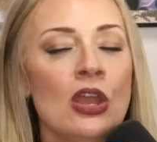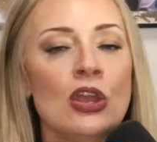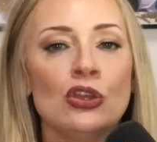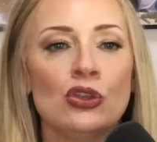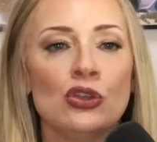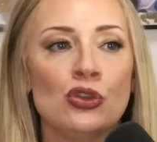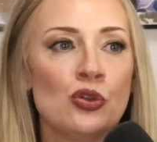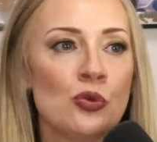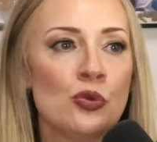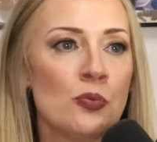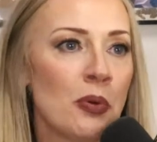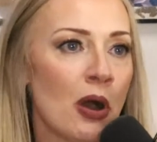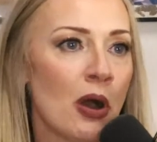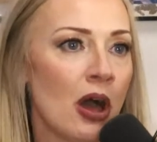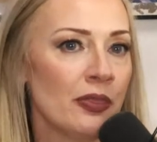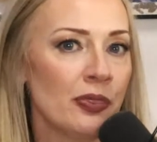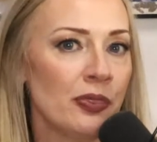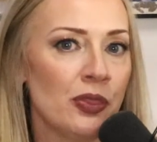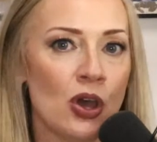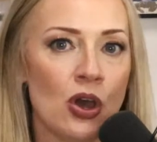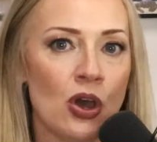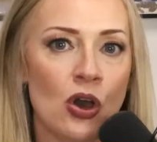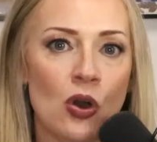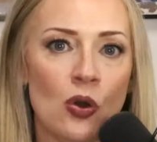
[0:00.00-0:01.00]
You bought
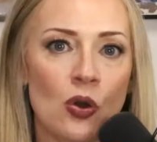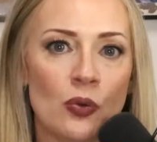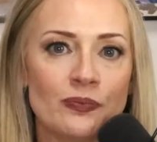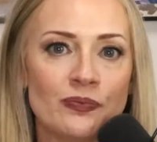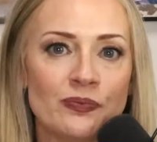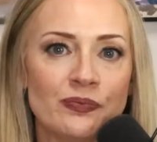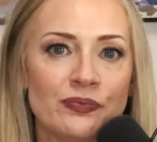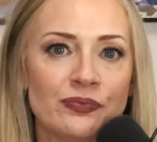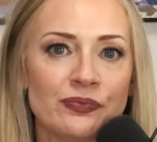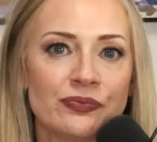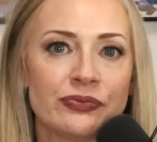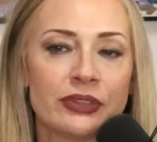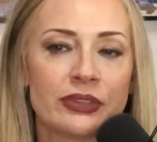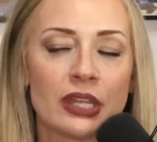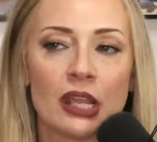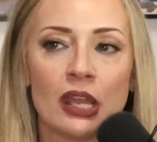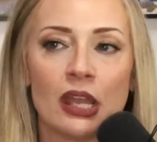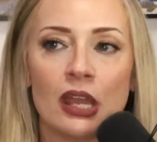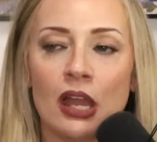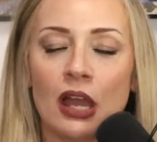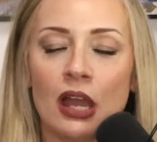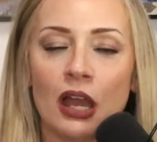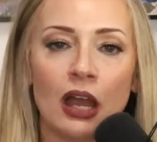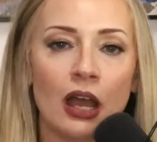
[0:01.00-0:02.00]
the home,
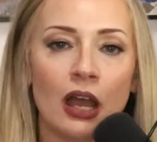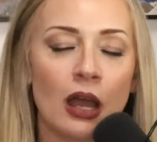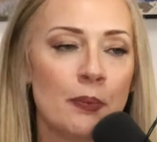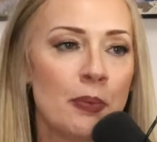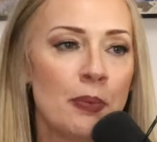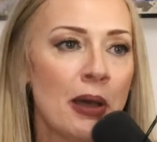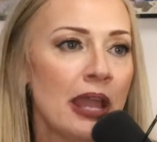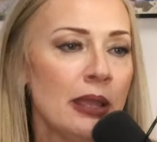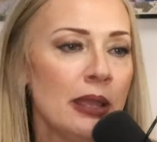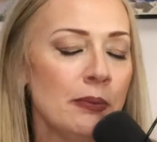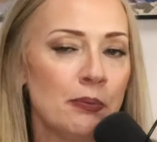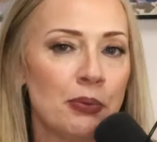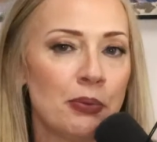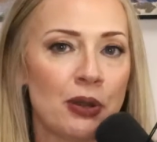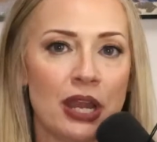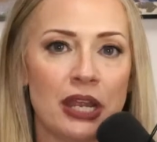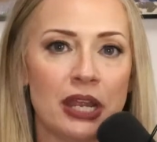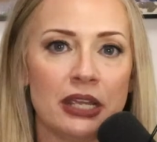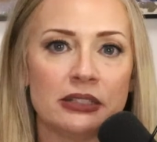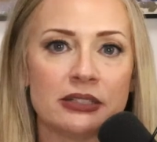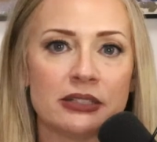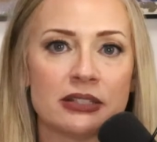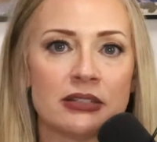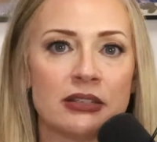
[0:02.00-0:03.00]
a pipe
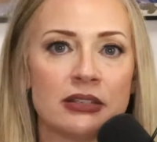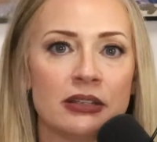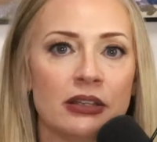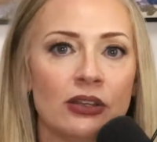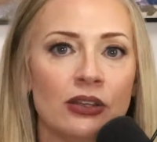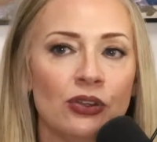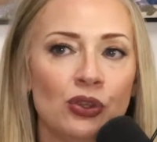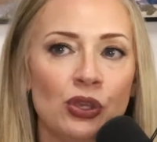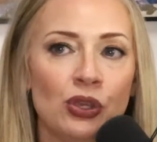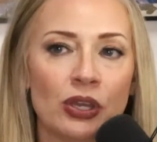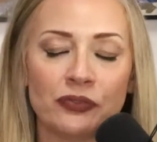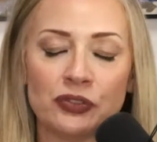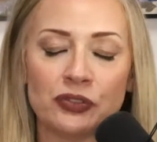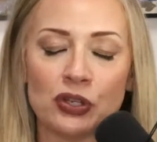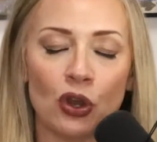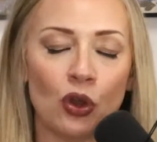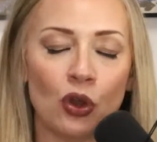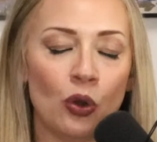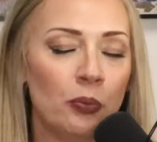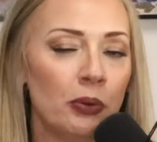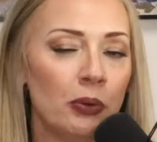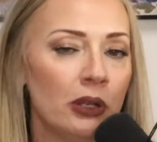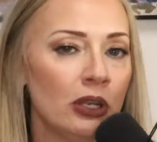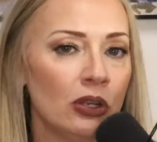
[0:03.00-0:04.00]
breaks. You have to
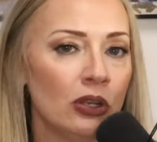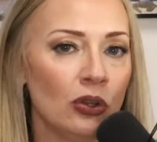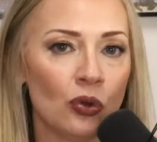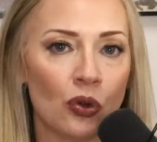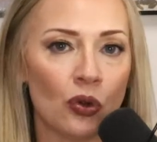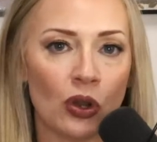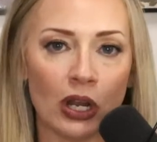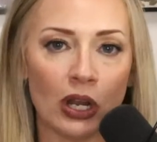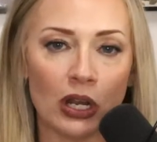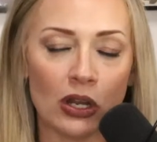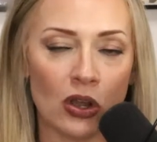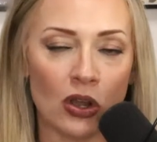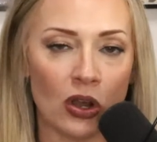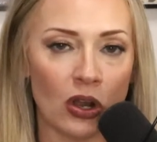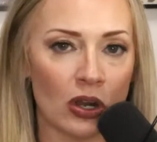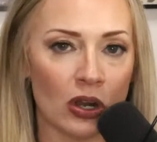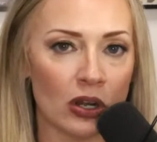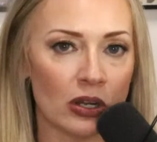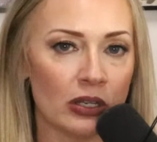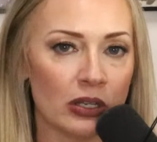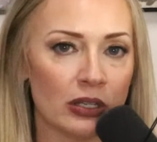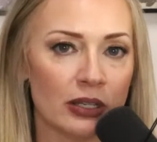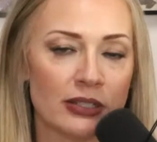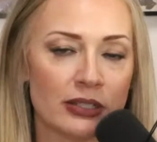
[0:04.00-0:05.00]
open a new credit
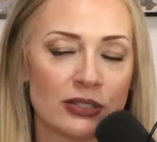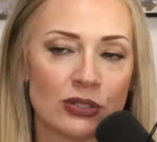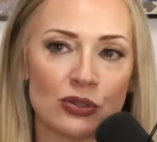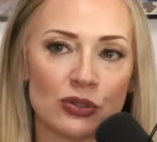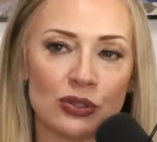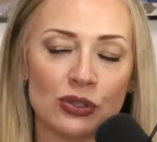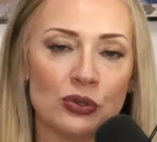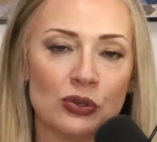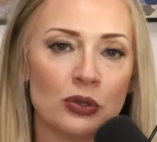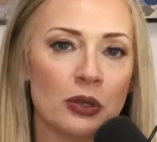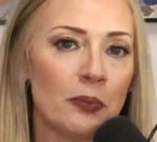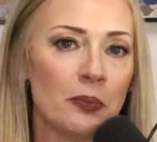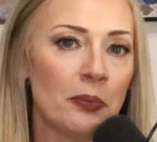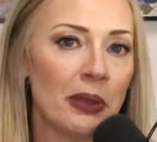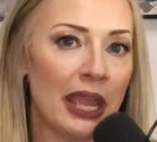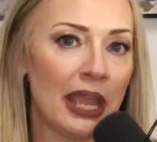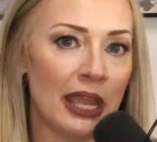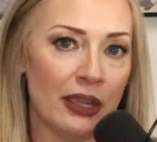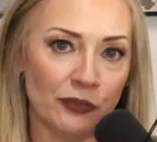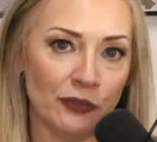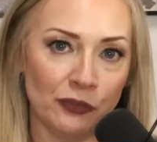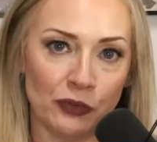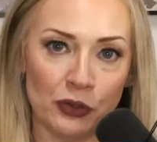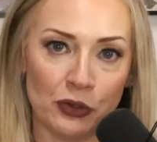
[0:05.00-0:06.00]
card so that you can
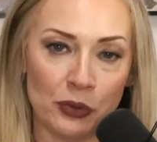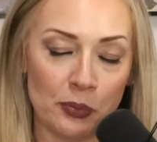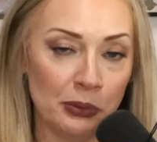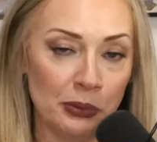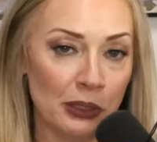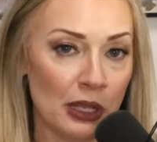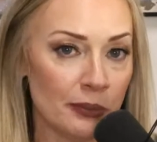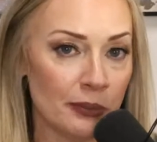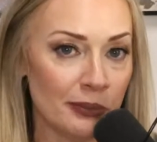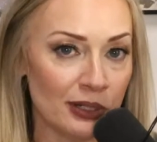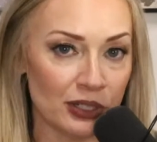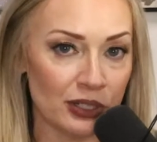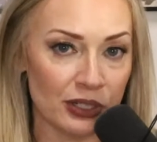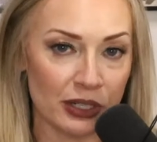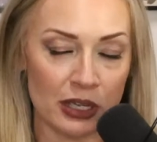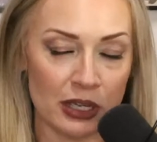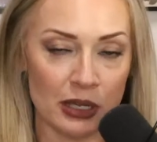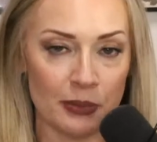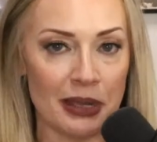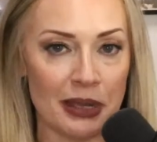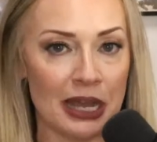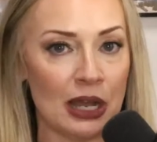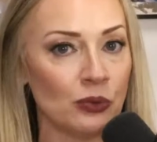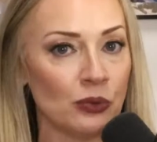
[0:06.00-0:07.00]
pay for the plumber to
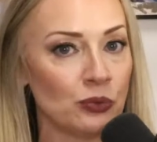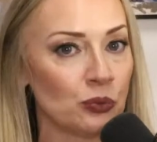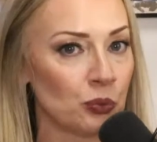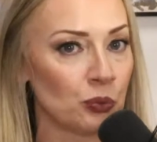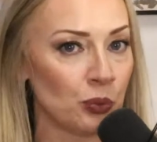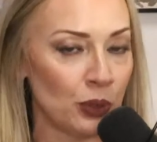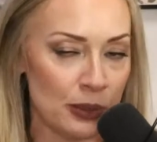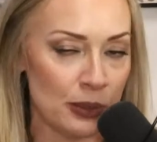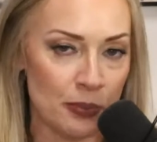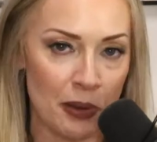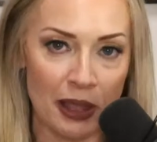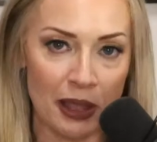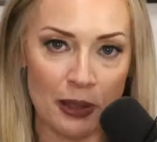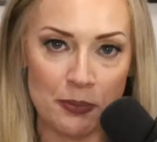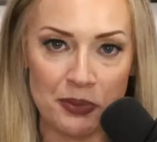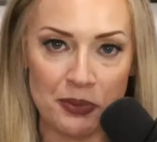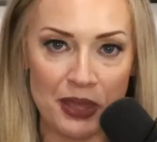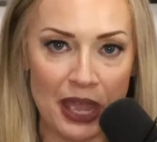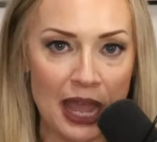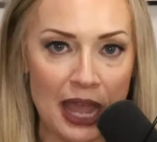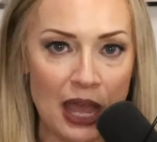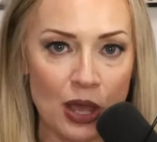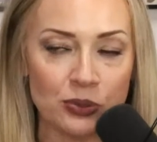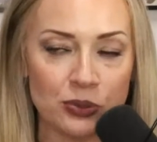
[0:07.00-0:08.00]
come out and repipe the
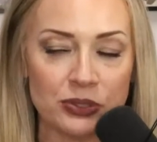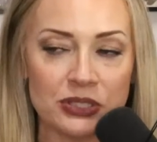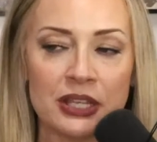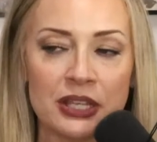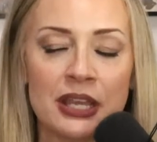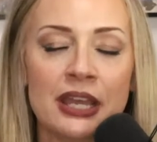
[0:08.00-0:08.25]
house.